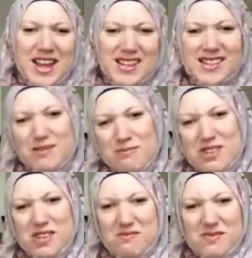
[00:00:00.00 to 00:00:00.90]

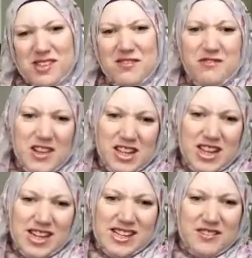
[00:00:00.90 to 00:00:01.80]
symptoms and
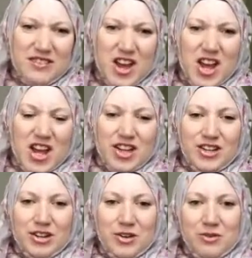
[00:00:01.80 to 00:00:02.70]
feelings of,
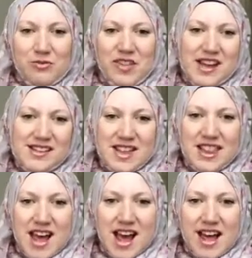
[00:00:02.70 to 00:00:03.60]
you know, this and
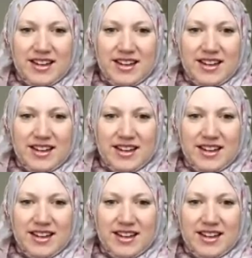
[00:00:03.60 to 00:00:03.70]
that.